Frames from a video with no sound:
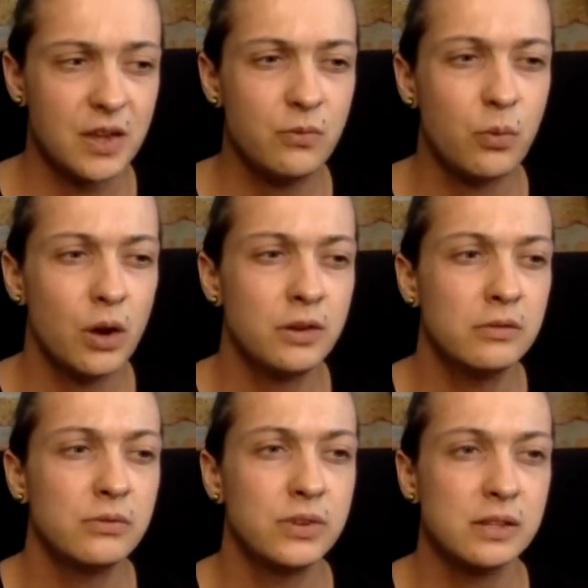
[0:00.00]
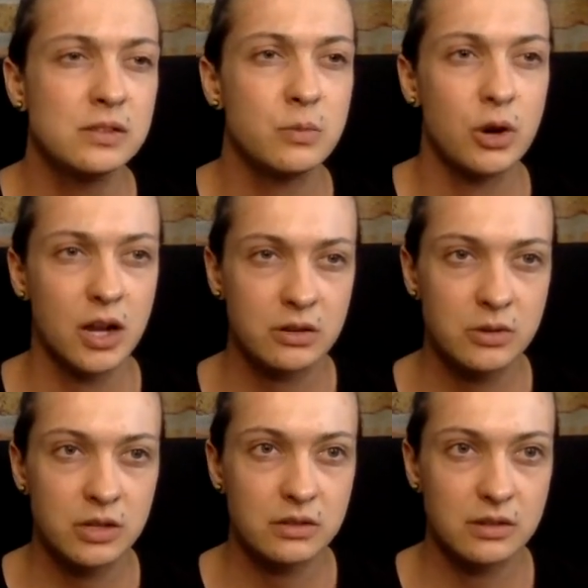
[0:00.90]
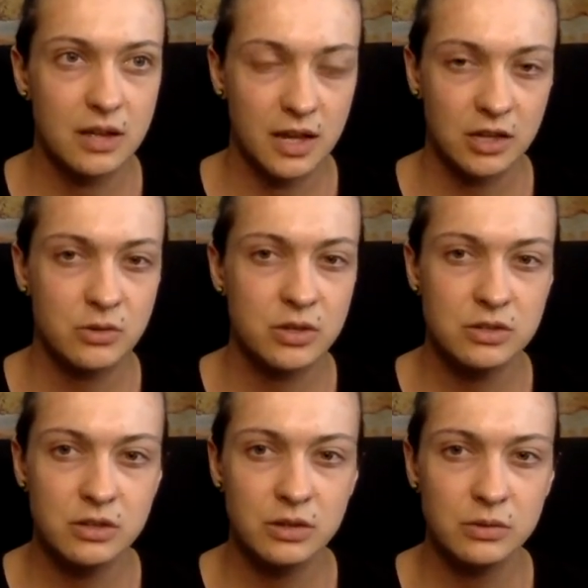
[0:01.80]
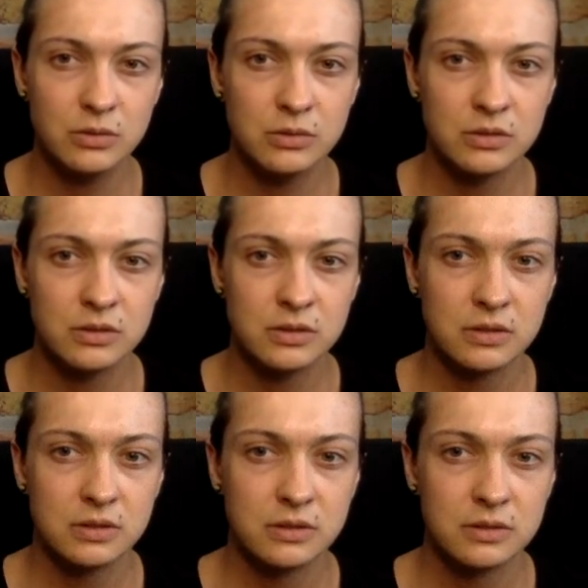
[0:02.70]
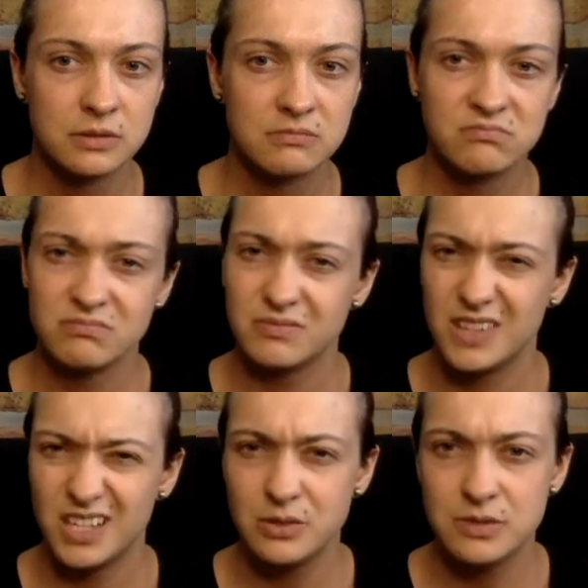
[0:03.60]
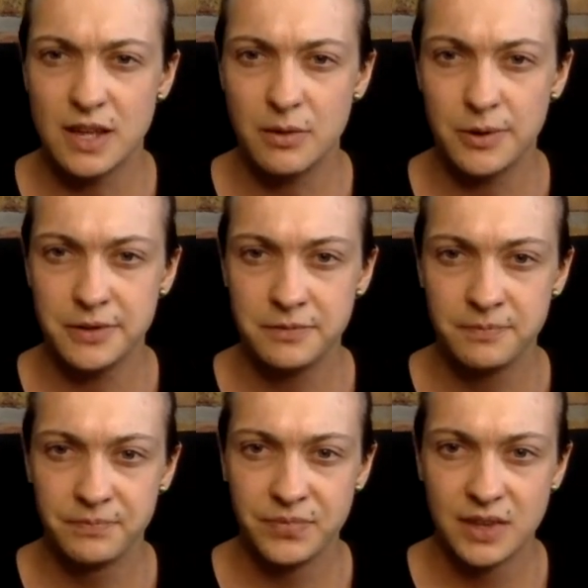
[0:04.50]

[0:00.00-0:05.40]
if one feels more accurate to you, then use that one.